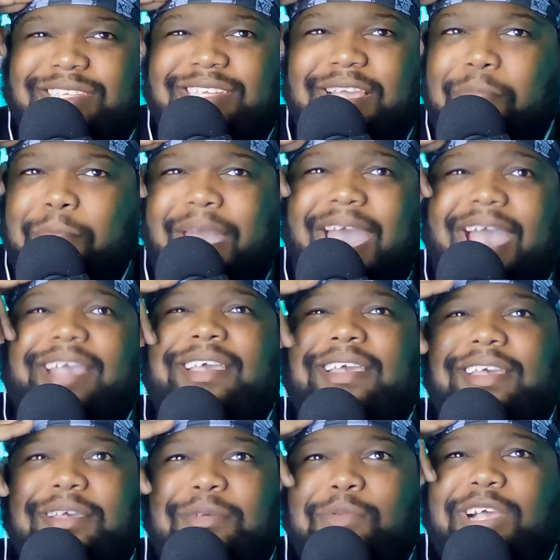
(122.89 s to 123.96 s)
Mac,
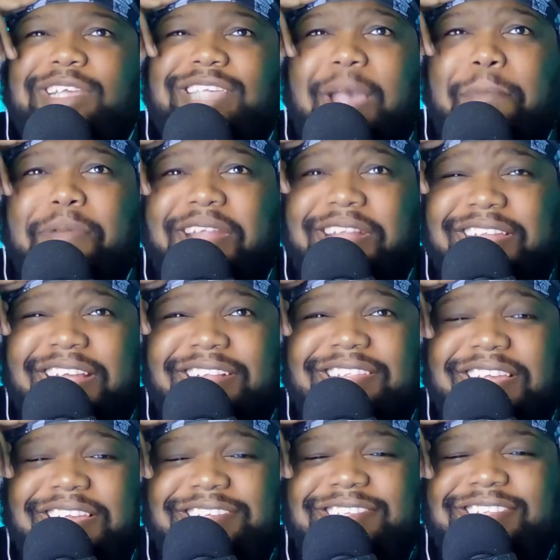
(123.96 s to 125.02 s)
because I predict
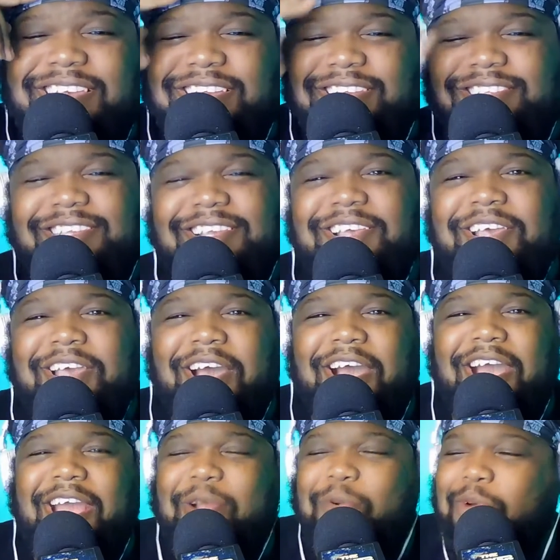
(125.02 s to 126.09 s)
these things. All
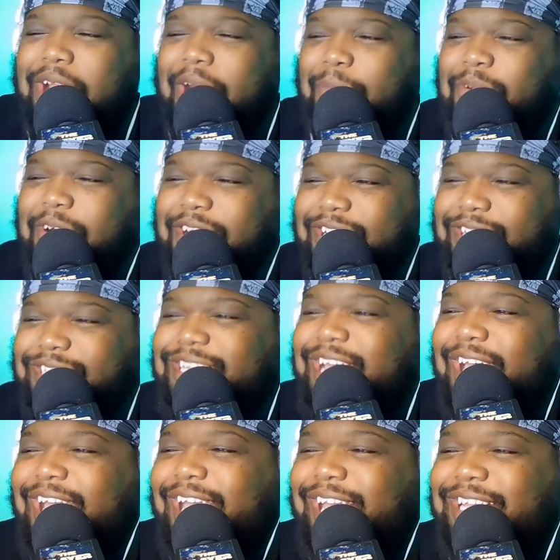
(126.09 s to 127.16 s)
right, what I'm gonna
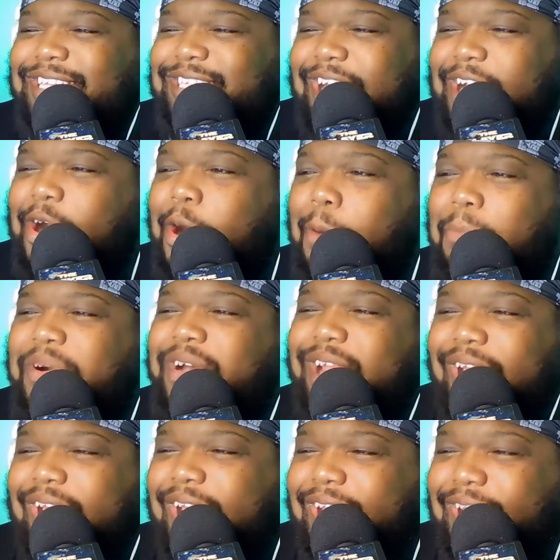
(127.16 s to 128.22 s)
say is they're gonna put
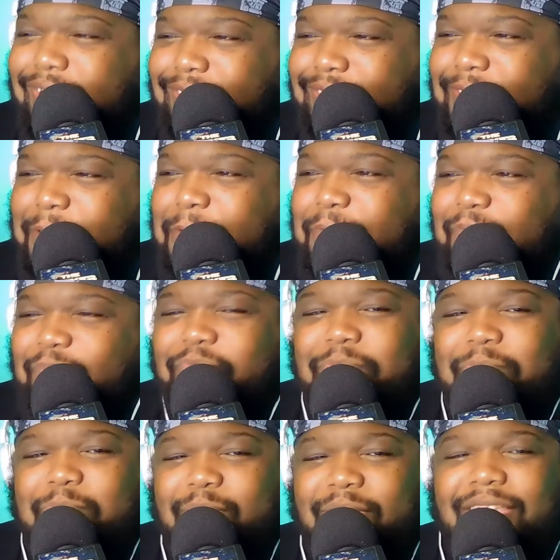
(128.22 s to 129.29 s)
egg
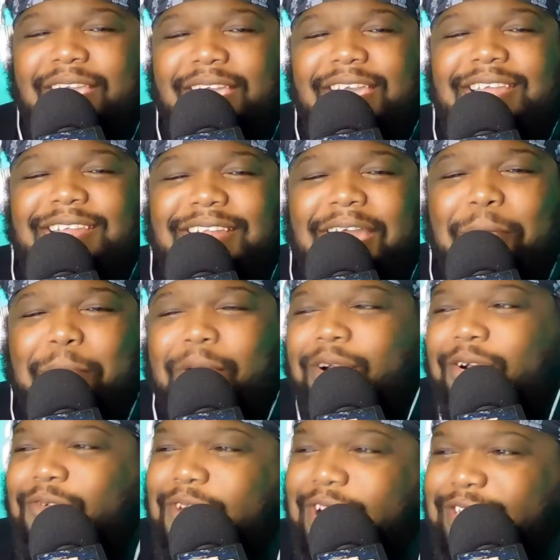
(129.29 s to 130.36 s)
in their
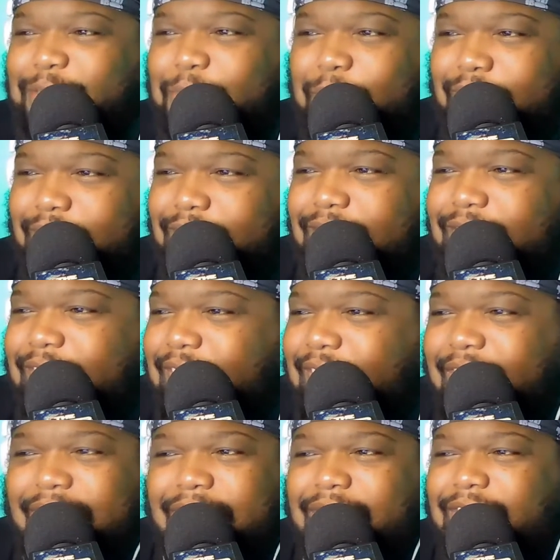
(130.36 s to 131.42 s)
burger recipe,
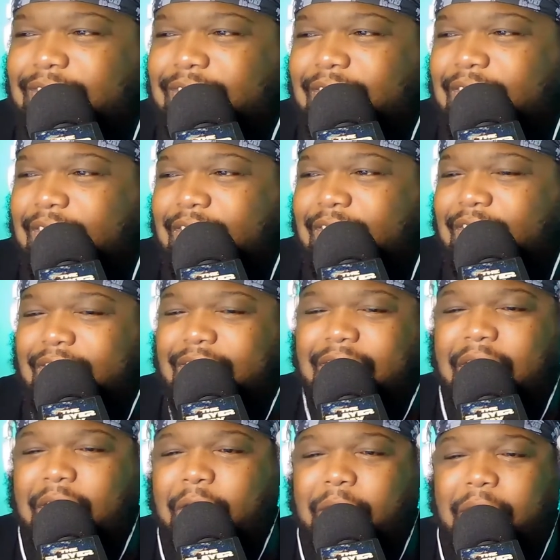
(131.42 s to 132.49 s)
and
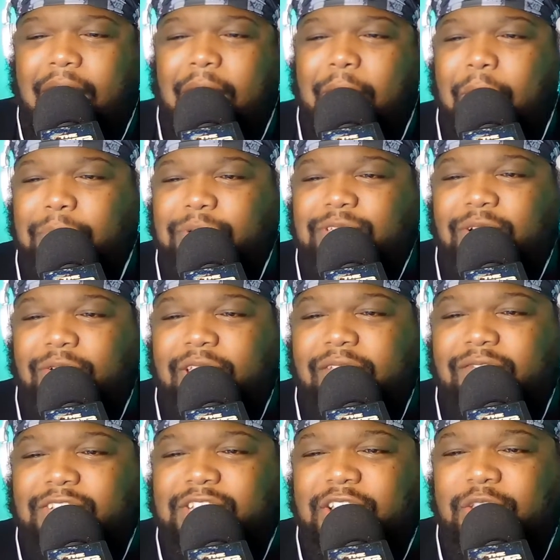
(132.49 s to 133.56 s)
I'm just gonna give
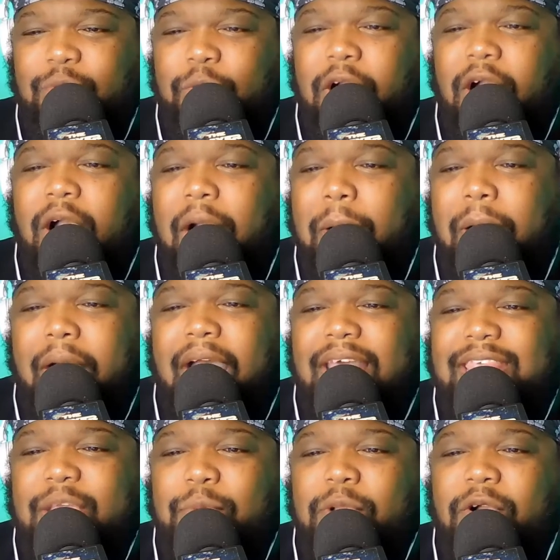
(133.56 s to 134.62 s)
it to you. I
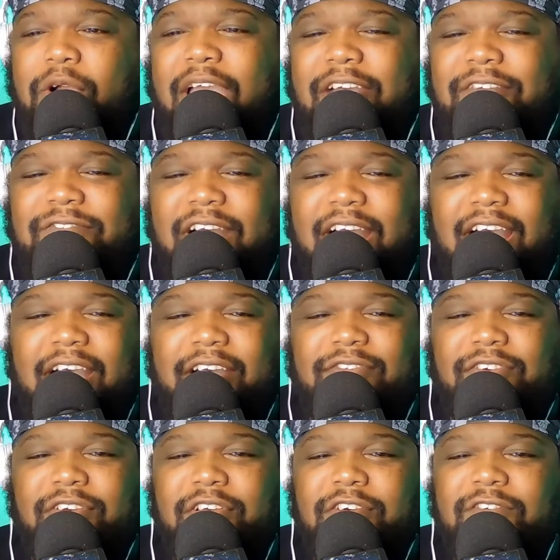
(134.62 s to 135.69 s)
think we're gonna have
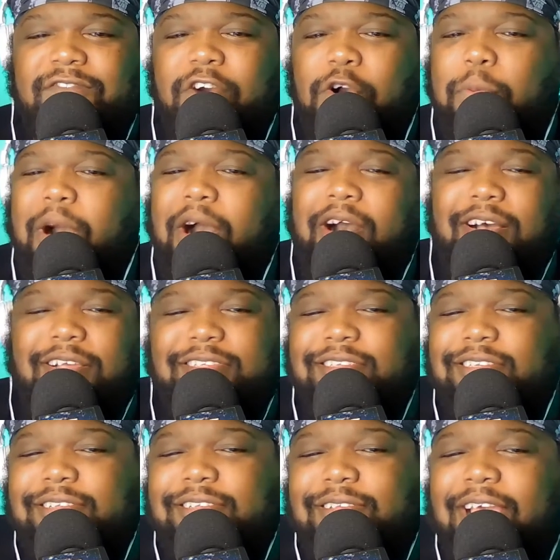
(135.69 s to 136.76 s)
5 faux pas.
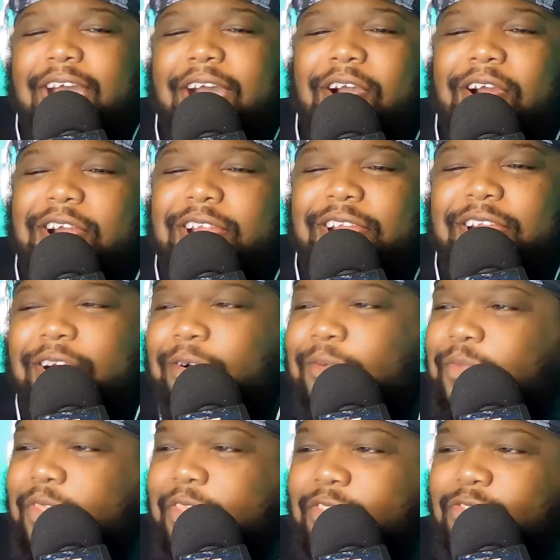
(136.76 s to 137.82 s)
I already know.
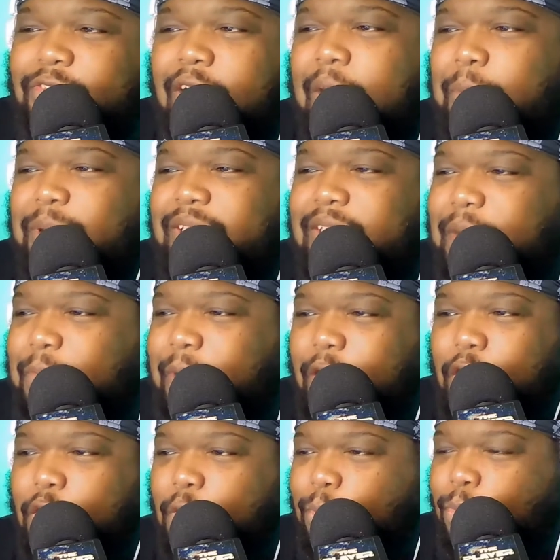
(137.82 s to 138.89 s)
So I'm gonna get my
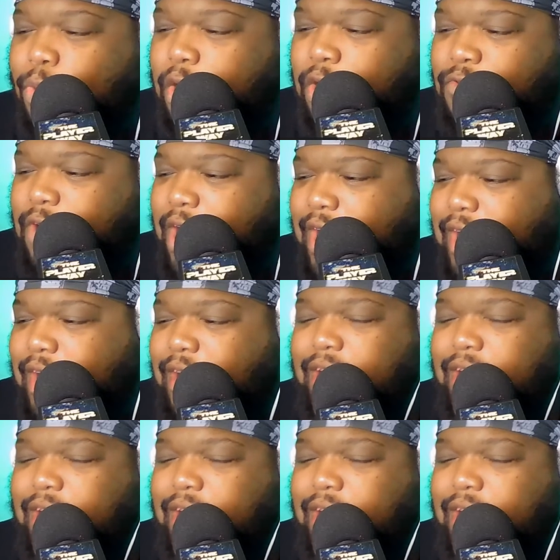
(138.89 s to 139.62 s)
homeboy ready.